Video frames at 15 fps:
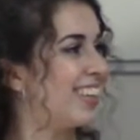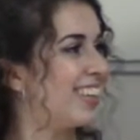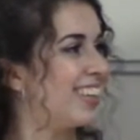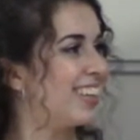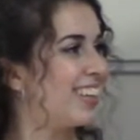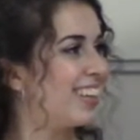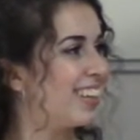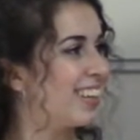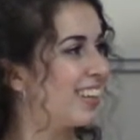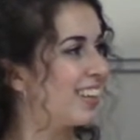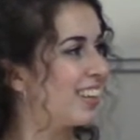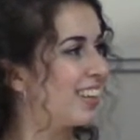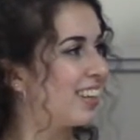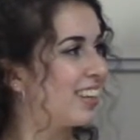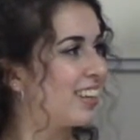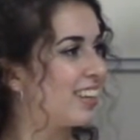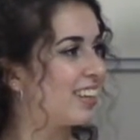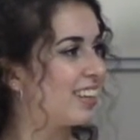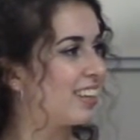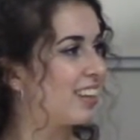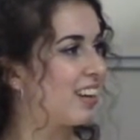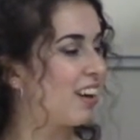
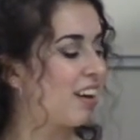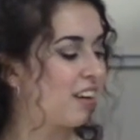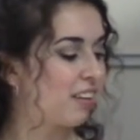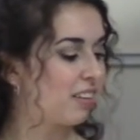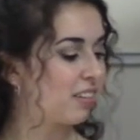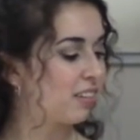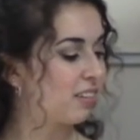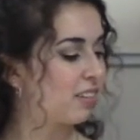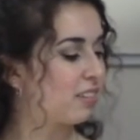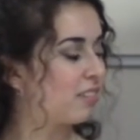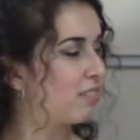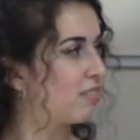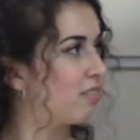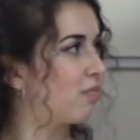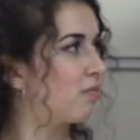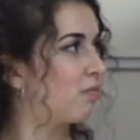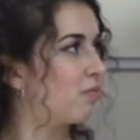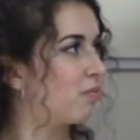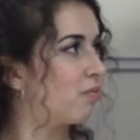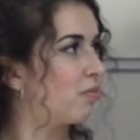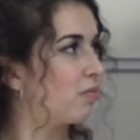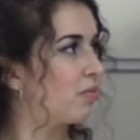
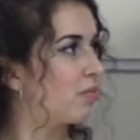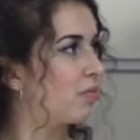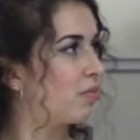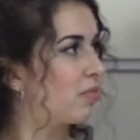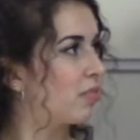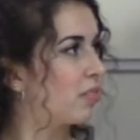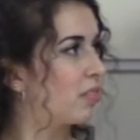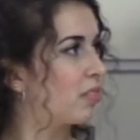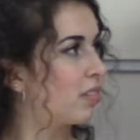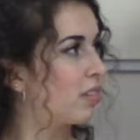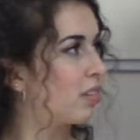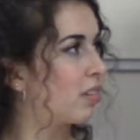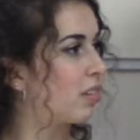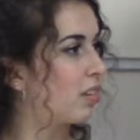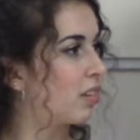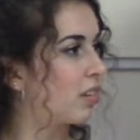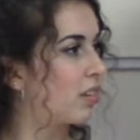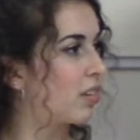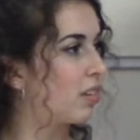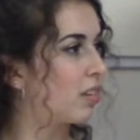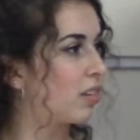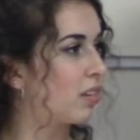
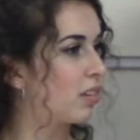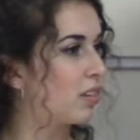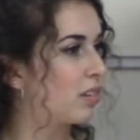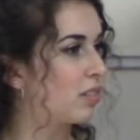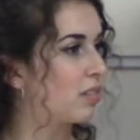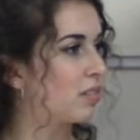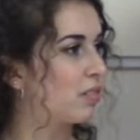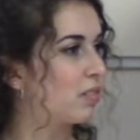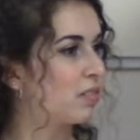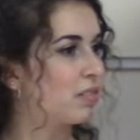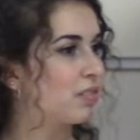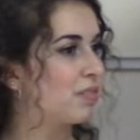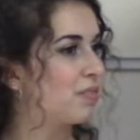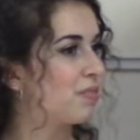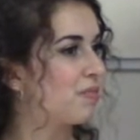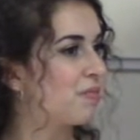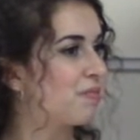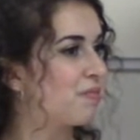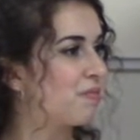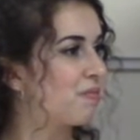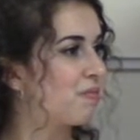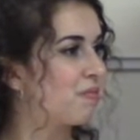
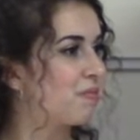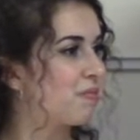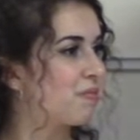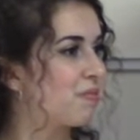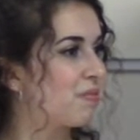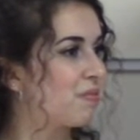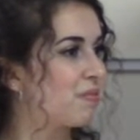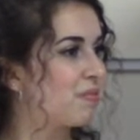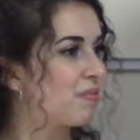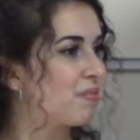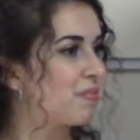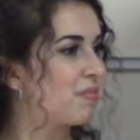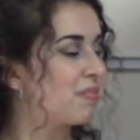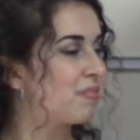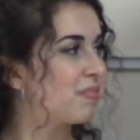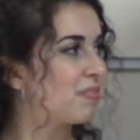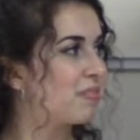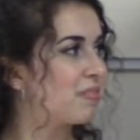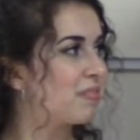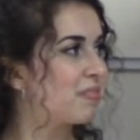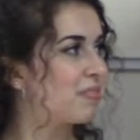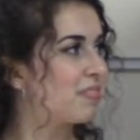
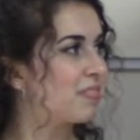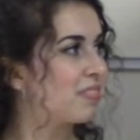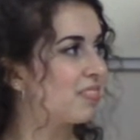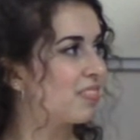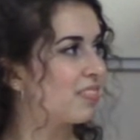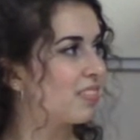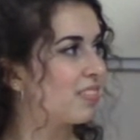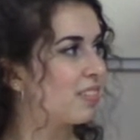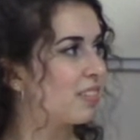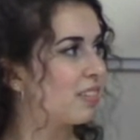No words are spoken by the person on screen.